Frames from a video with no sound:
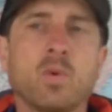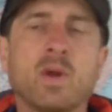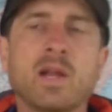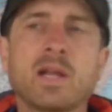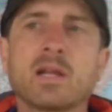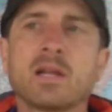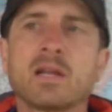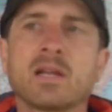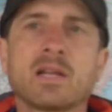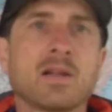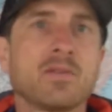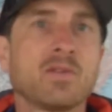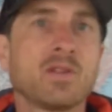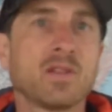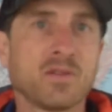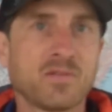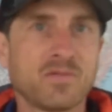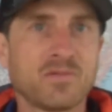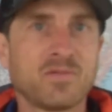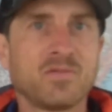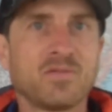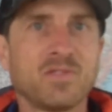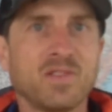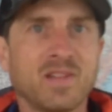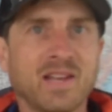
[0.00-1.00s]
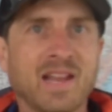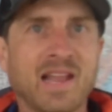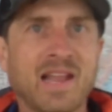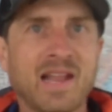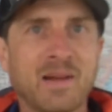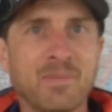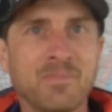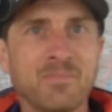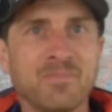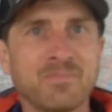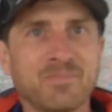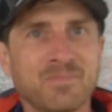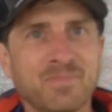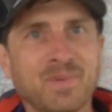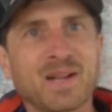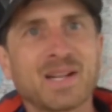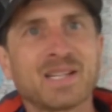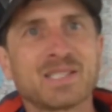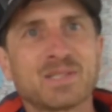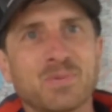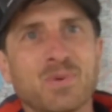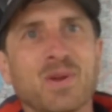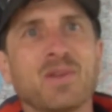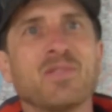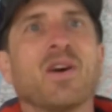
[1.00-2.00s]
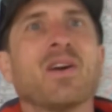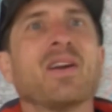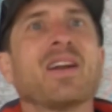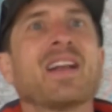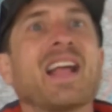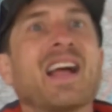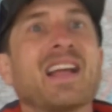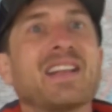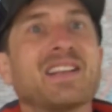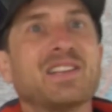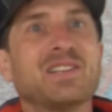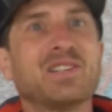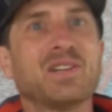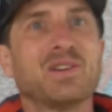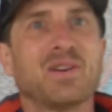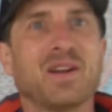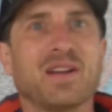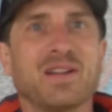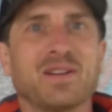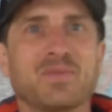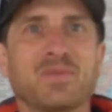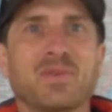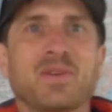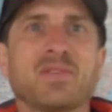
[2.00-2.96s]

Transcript: We can give you the, the name because we've already had to do it.